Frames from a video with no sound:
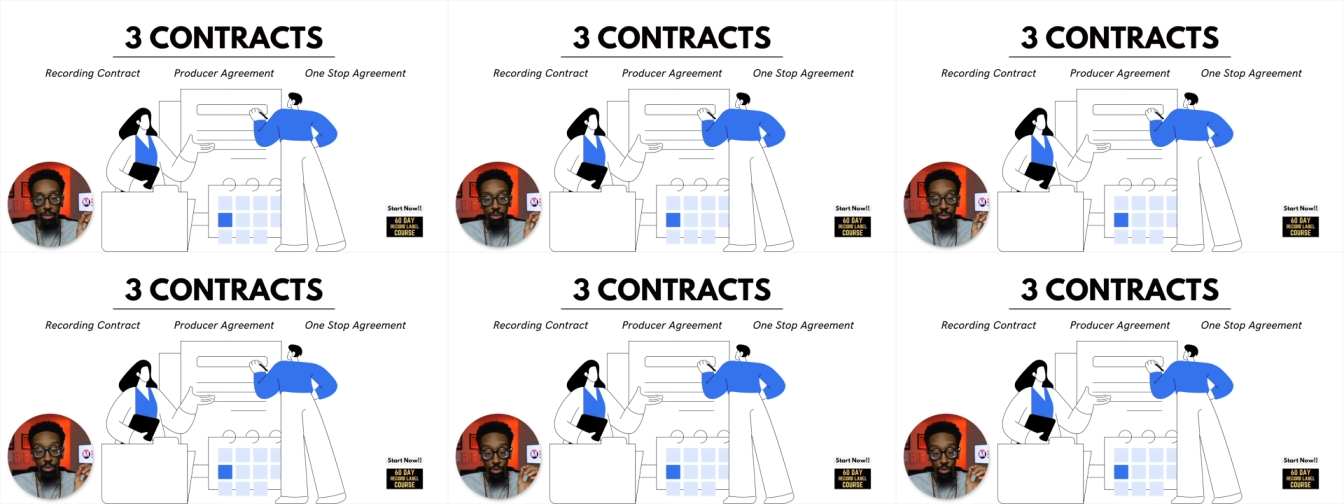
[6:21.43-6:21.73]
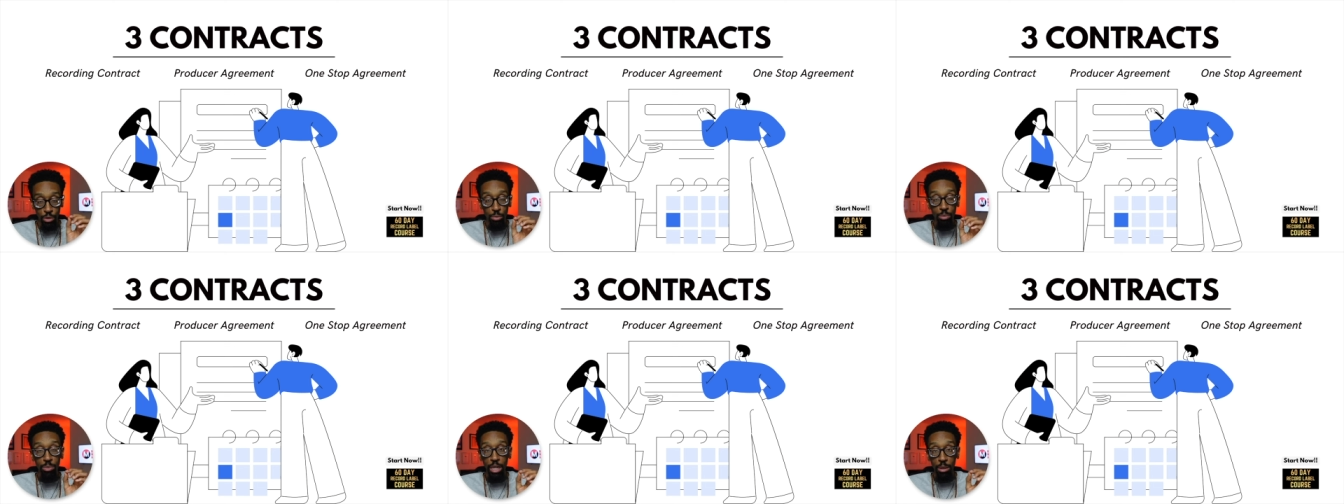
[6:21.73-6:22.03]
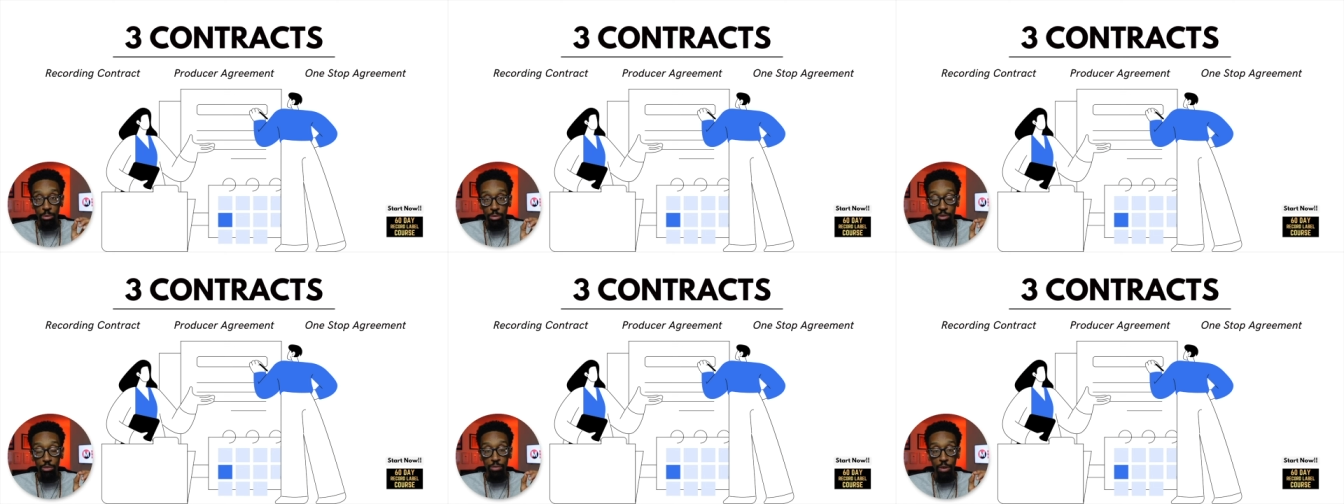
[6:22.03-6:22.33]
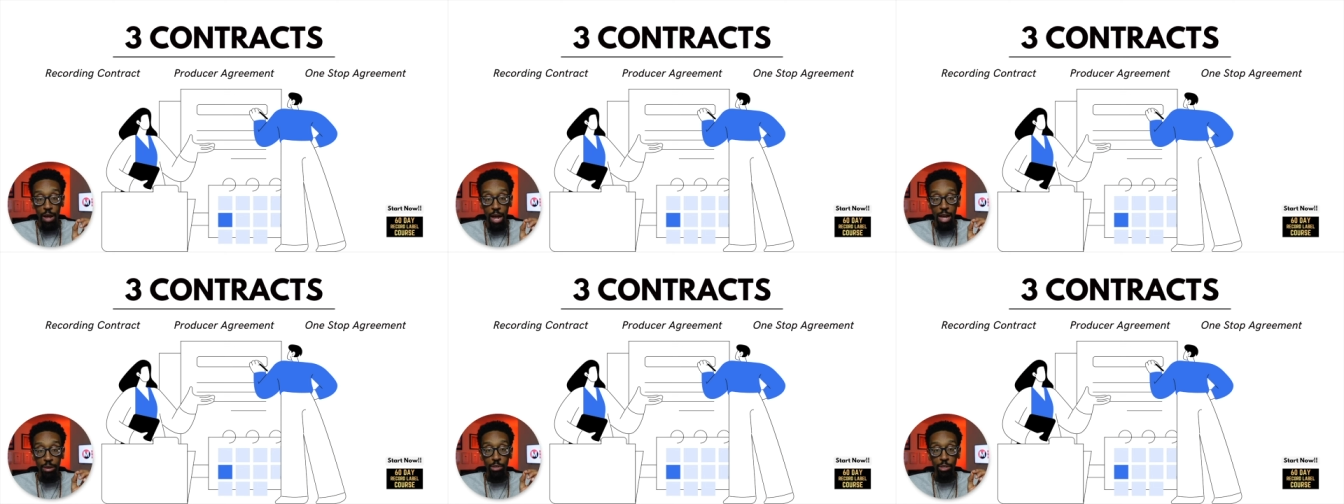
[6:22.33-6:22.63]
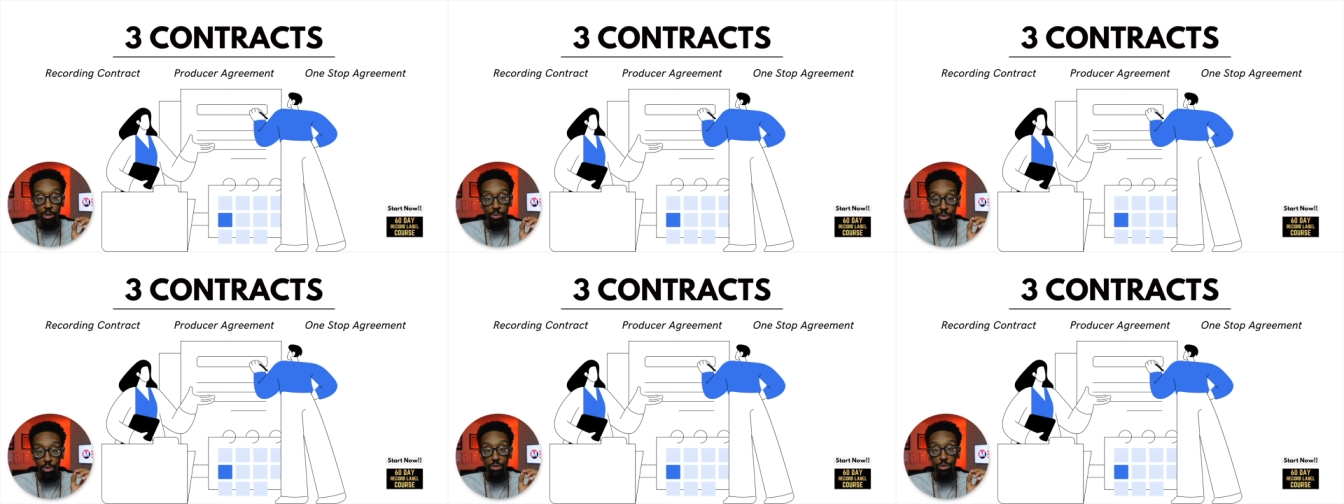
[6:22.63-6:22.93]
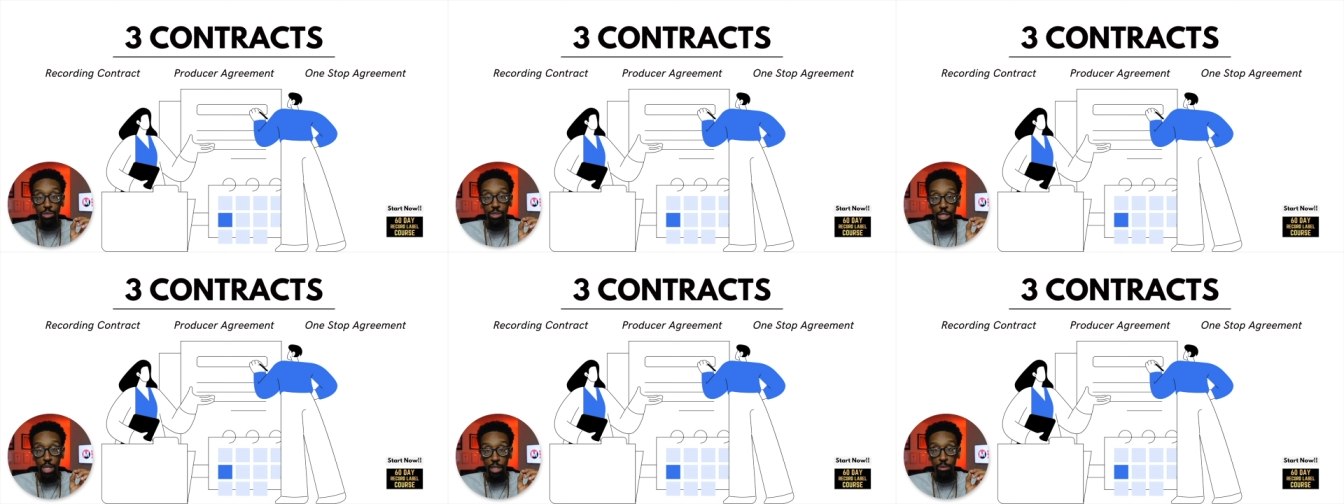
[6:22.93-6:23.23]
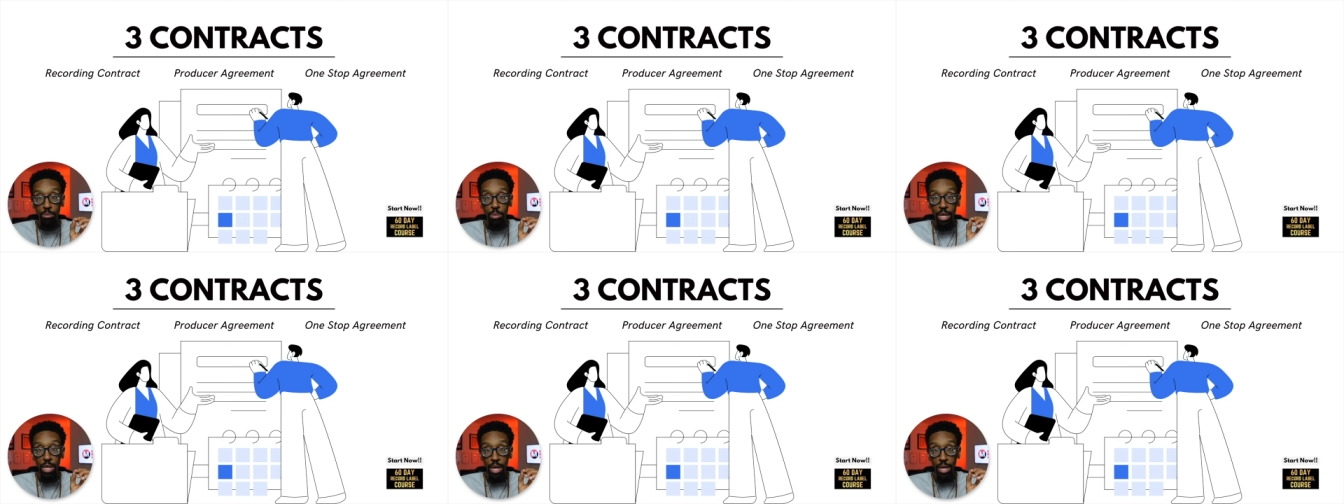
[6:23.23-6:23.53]
you, you'll be able to find one when you tell
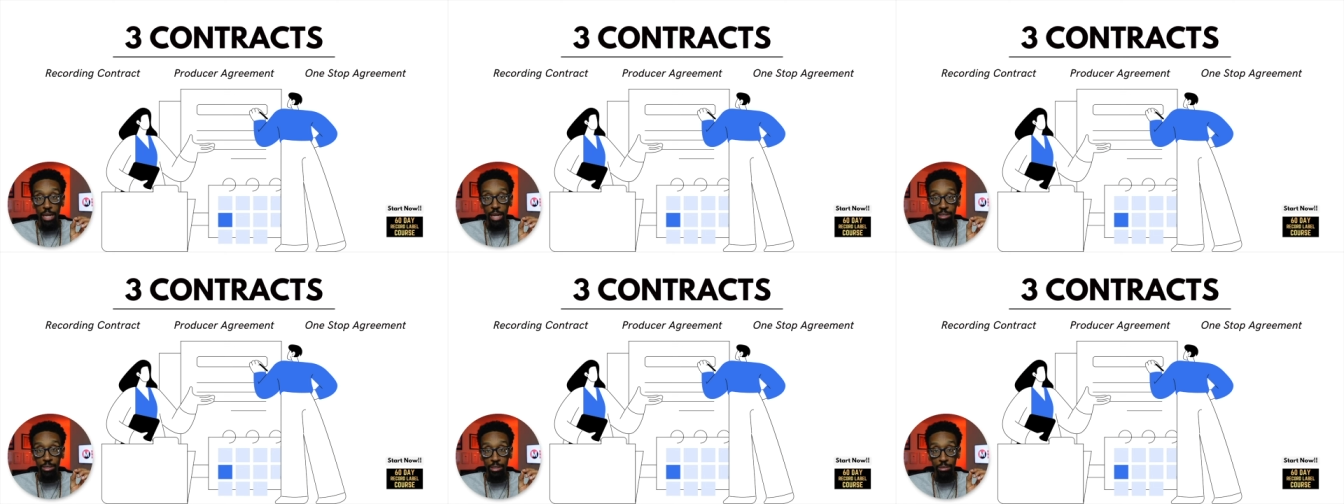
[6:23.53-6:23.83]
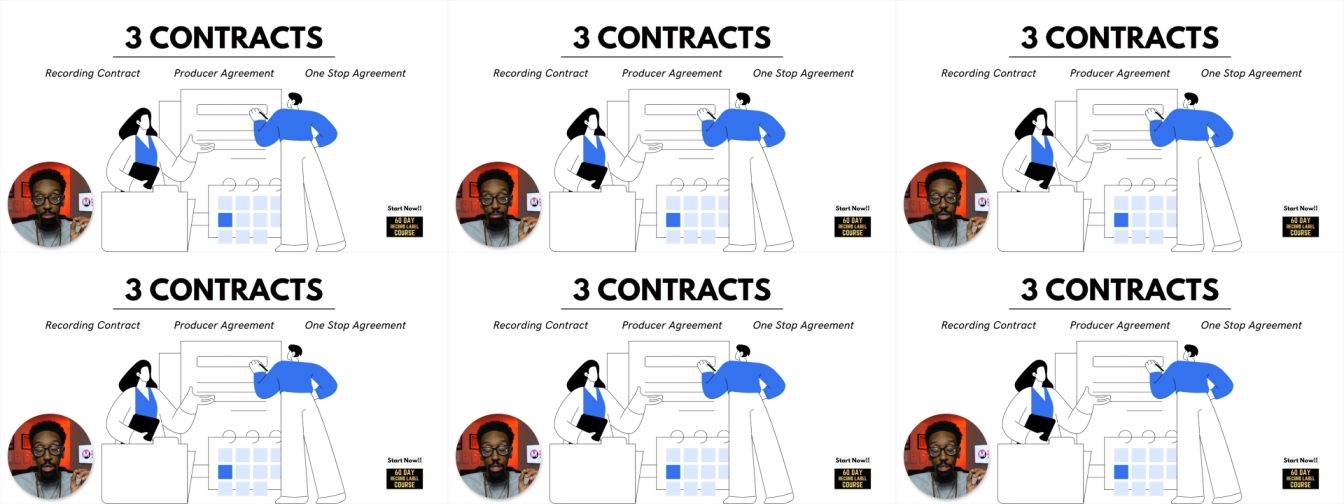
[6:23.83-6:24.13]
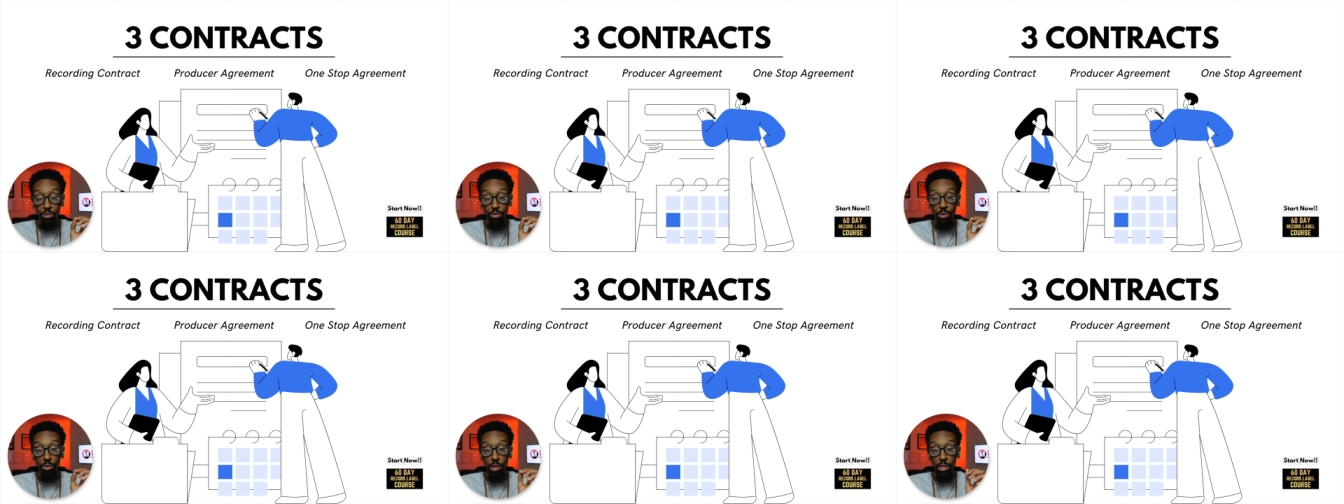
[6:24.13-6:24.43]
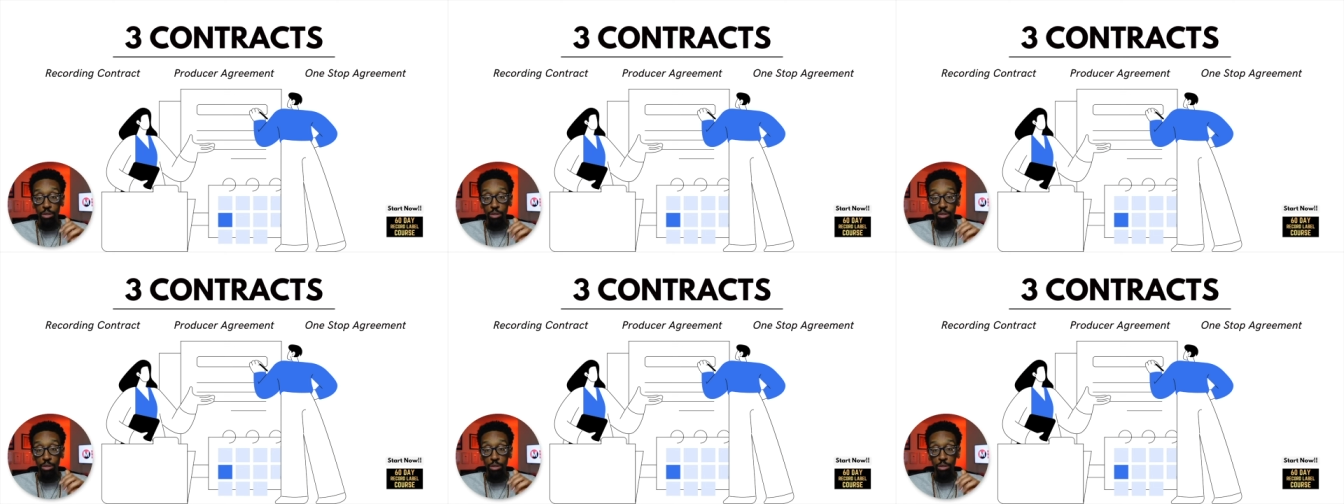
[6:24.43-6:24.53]
them hey i got some money for